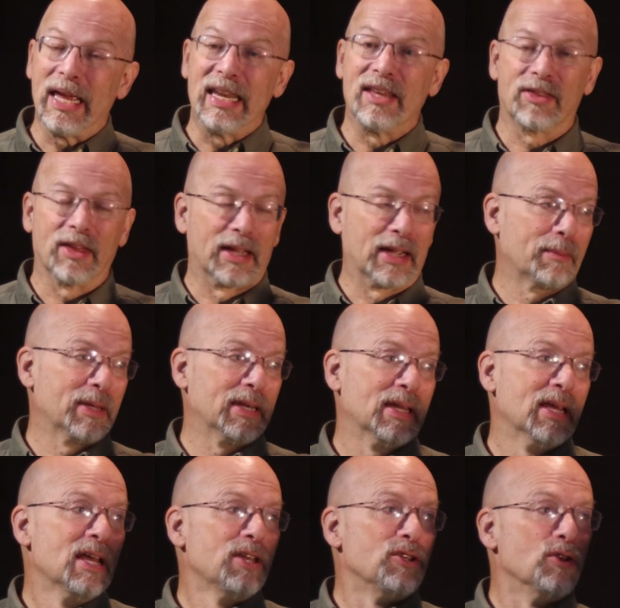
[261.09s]
Anything. I mean,
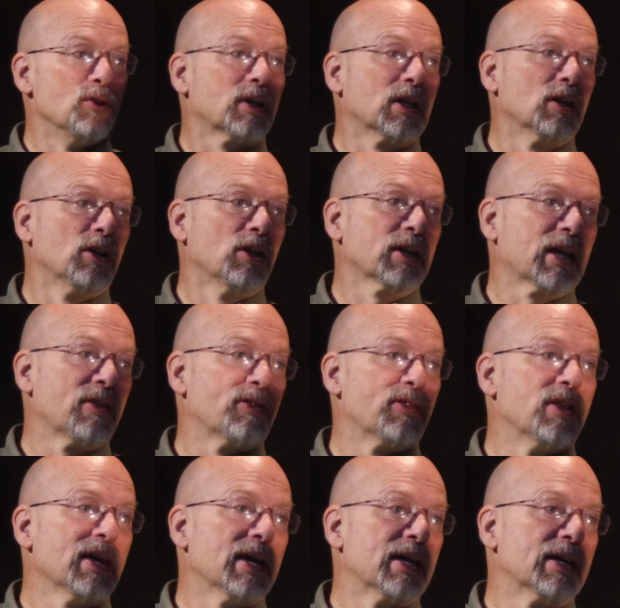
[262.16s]
you can look
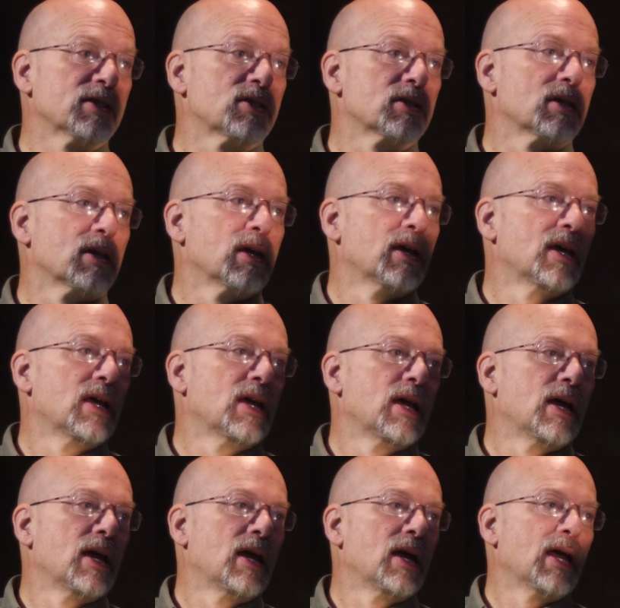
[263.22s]
at this
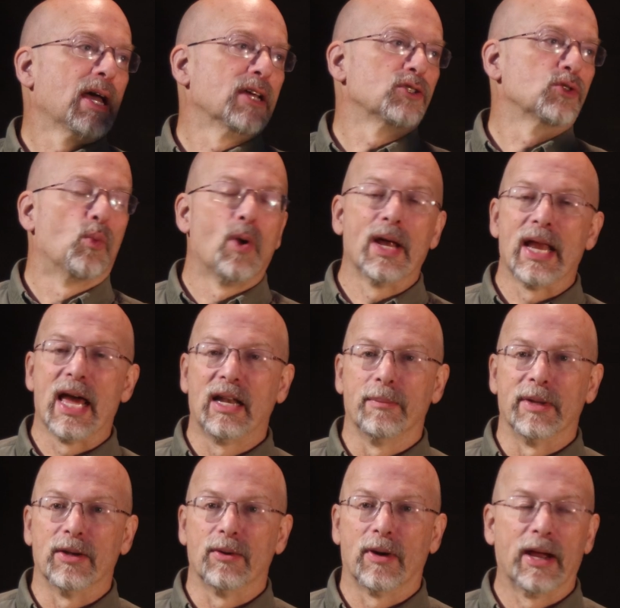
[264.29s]
as one
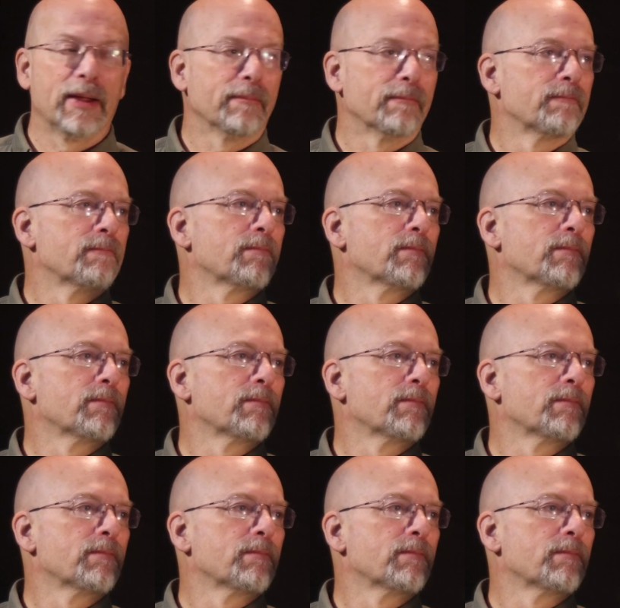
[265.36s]
element, right?